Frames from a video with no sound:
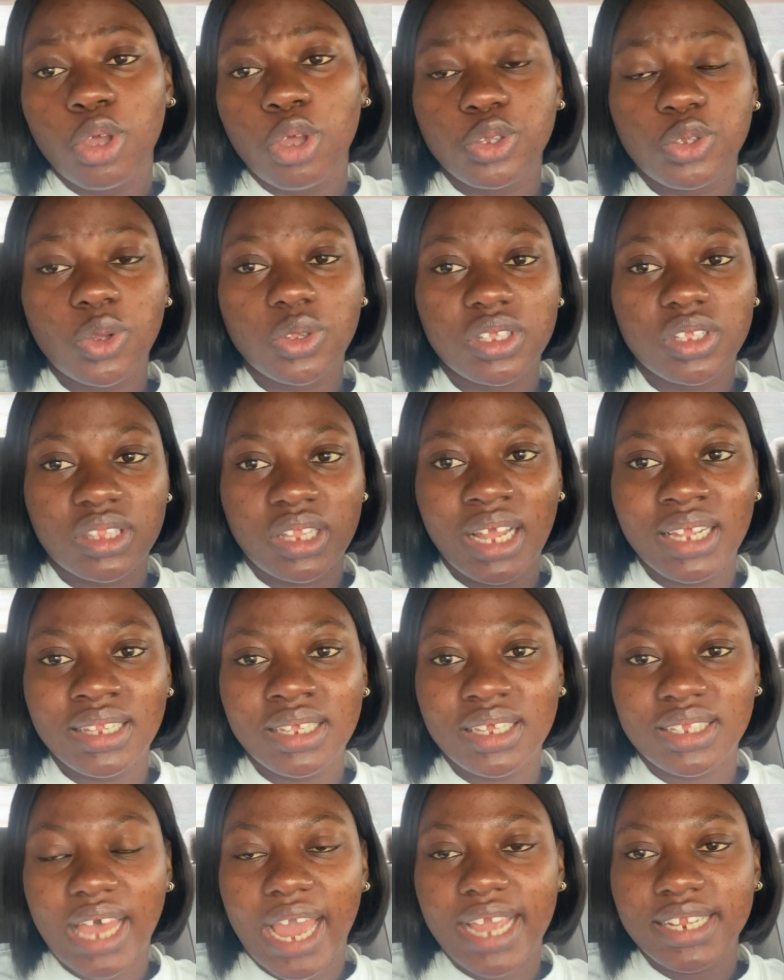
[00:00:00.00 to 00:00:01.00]
So the thing
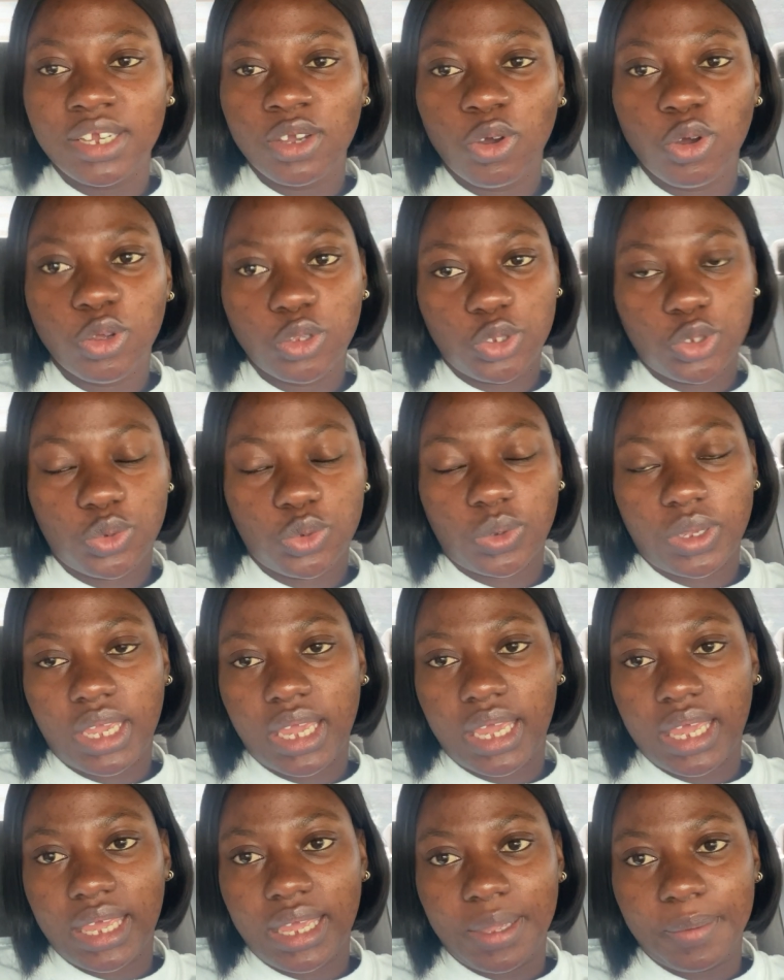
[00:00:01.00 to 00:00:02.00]
is, I didn't go to
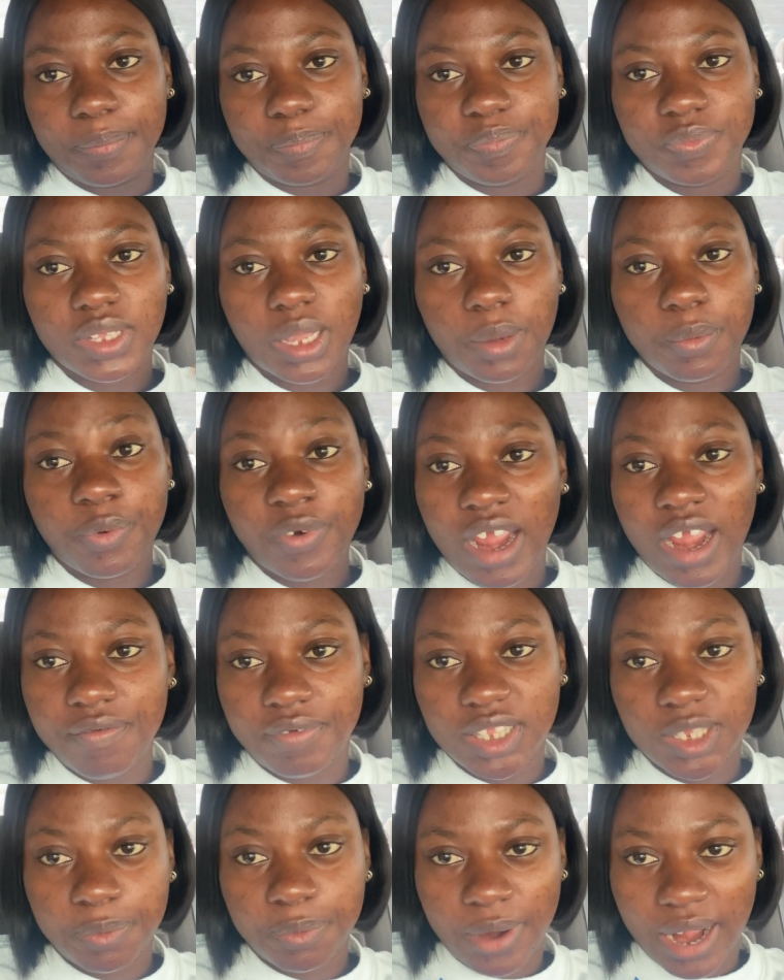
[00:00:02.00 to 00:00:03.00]
a
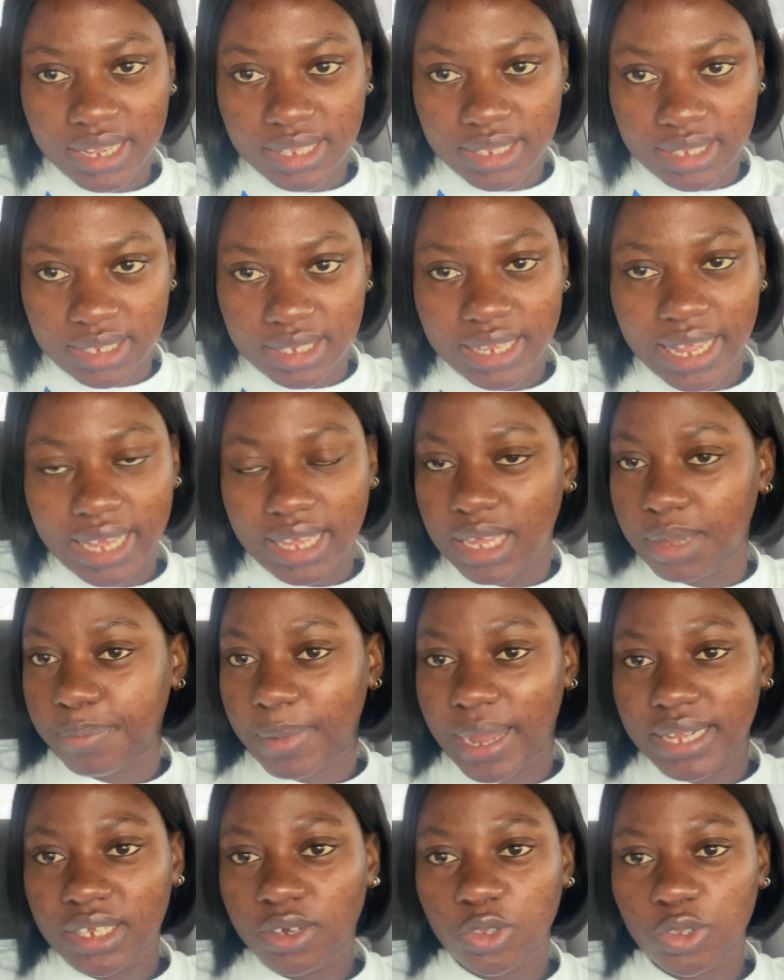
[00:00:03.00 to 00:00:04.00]
private practice, like a,
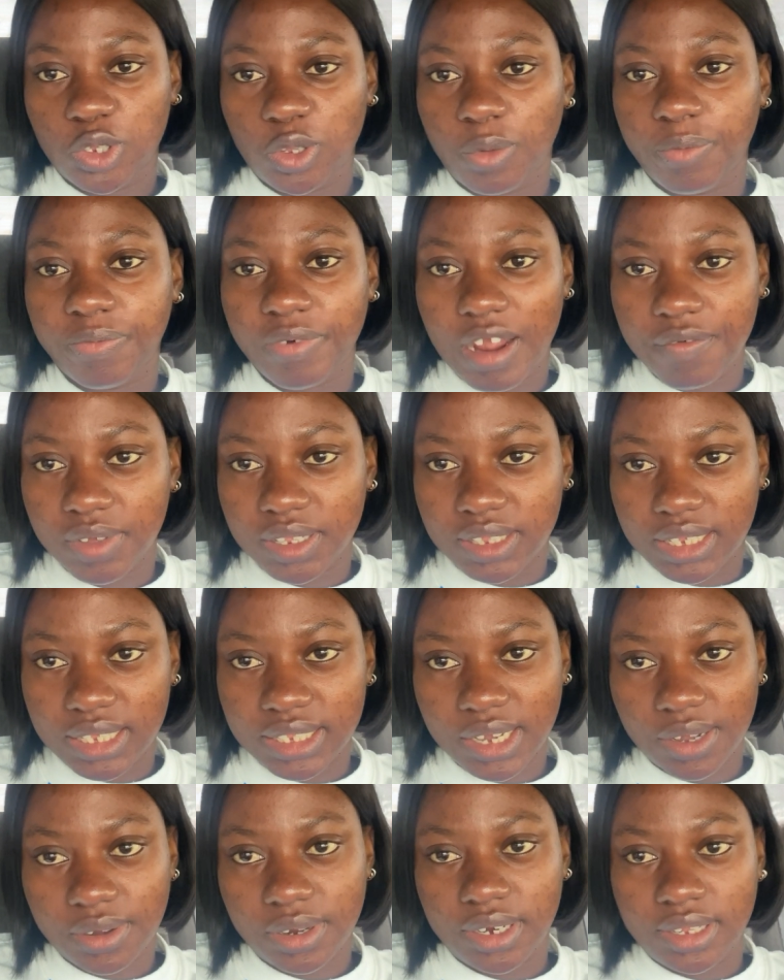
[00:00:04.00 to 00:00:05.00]
I didn't go to a private
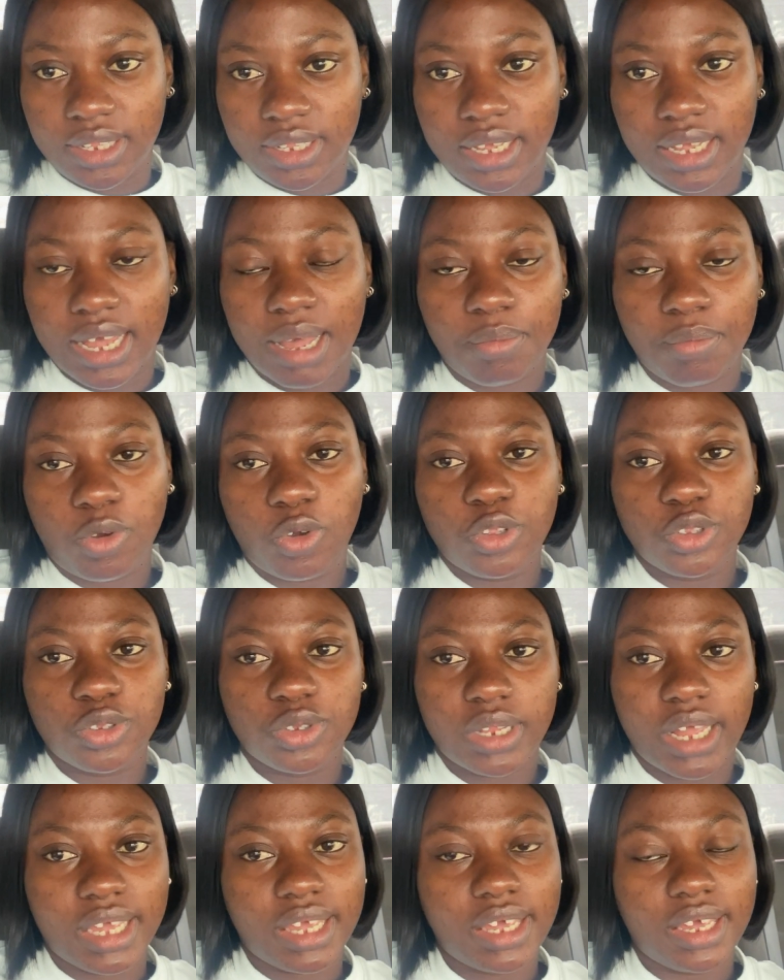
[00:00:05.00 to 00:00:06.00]
dental clinic. I'm going
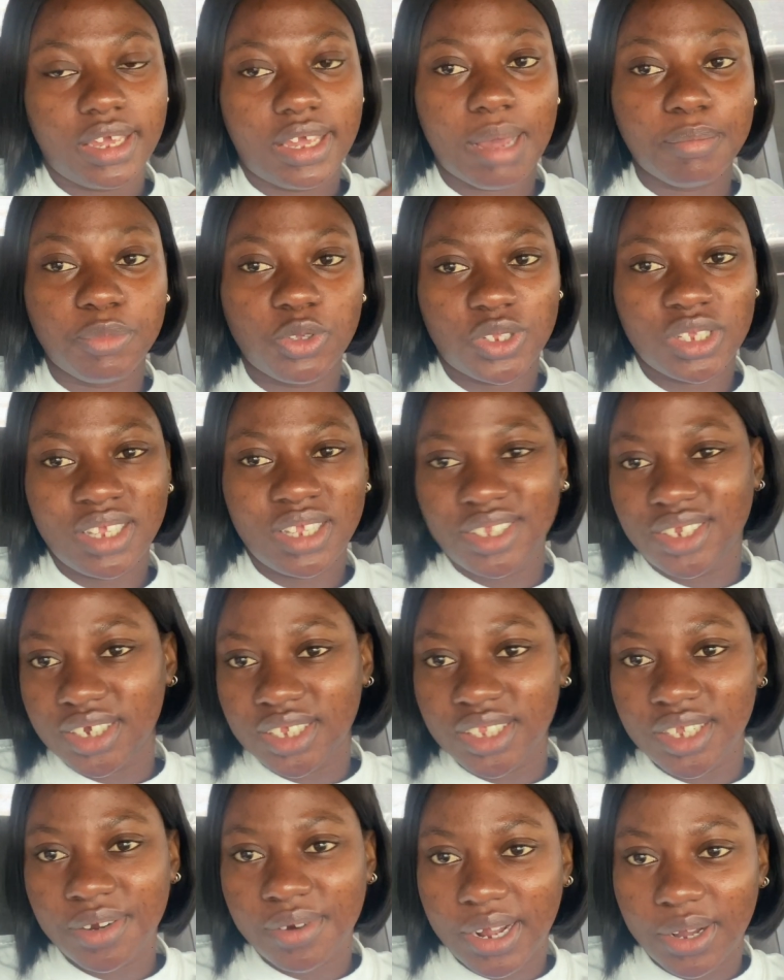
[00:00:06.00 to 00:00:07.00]
to like a, I'm using a
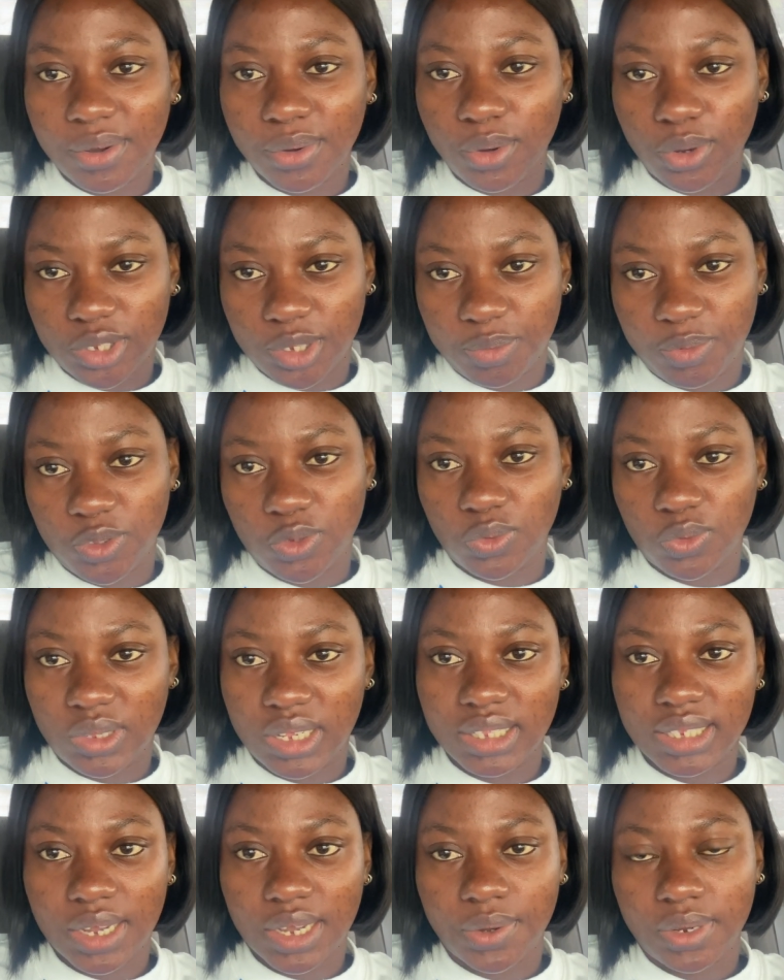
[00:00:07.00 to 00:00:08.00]
general hospital
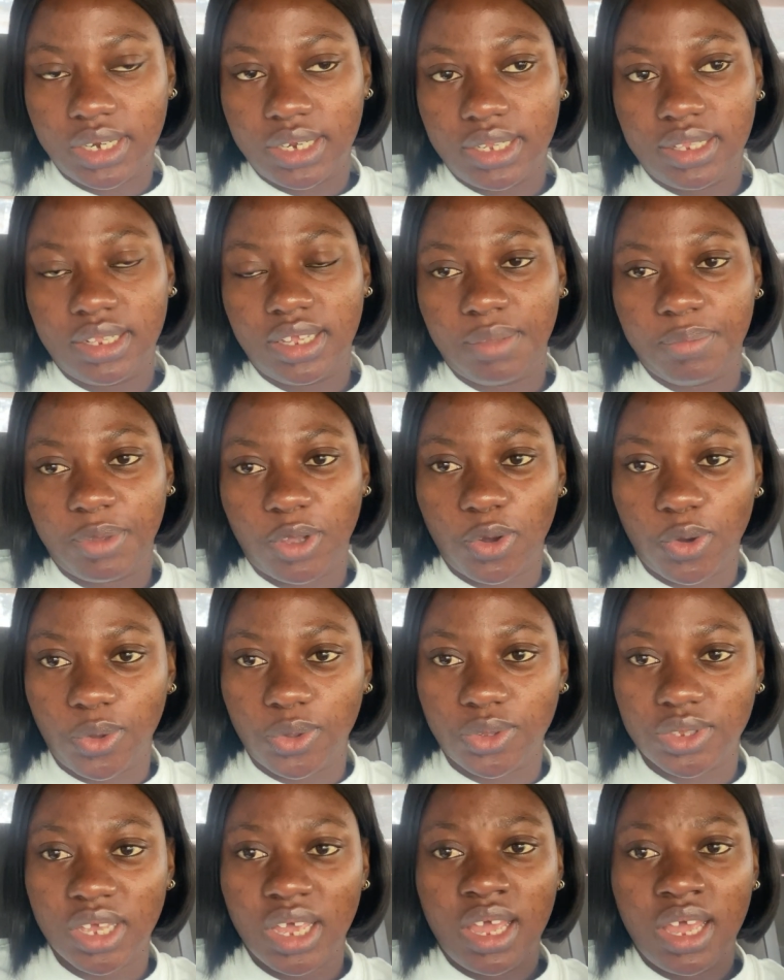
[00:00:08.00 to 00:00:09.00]
dental clinic
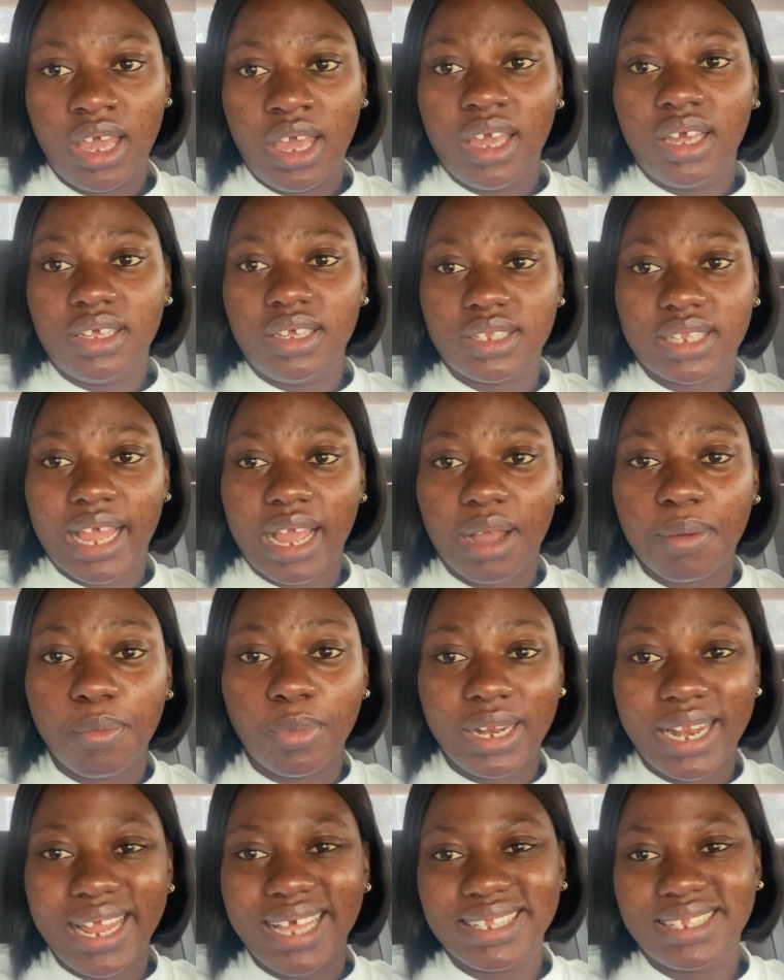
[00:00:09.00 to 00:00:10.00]
because it's like
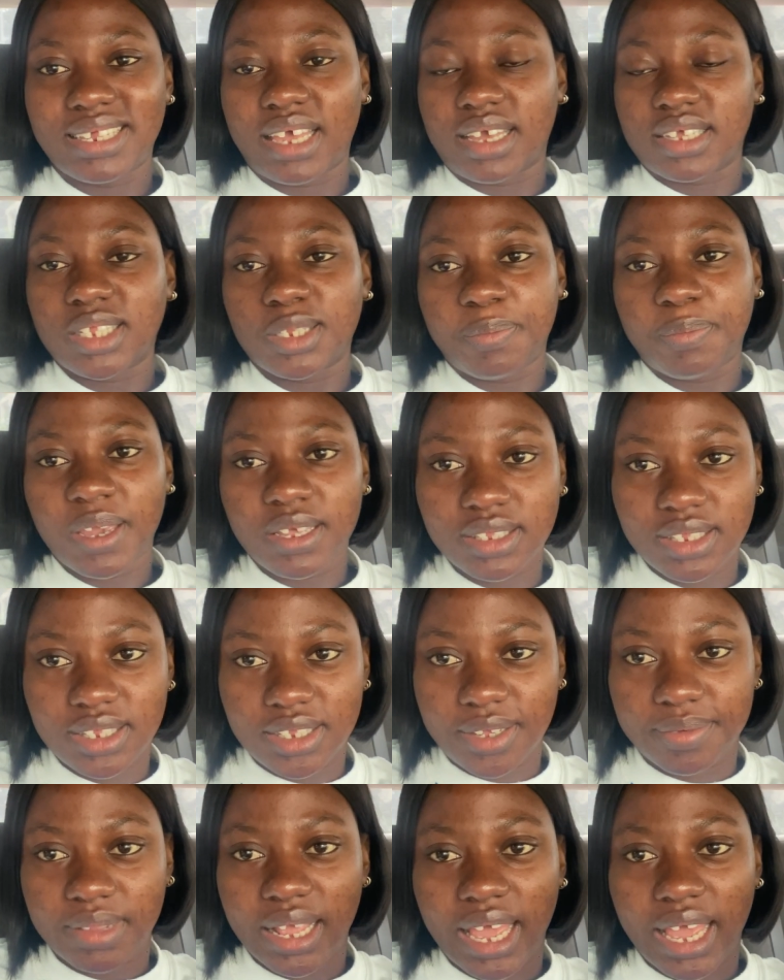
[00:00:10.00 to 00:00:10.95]
less expensive.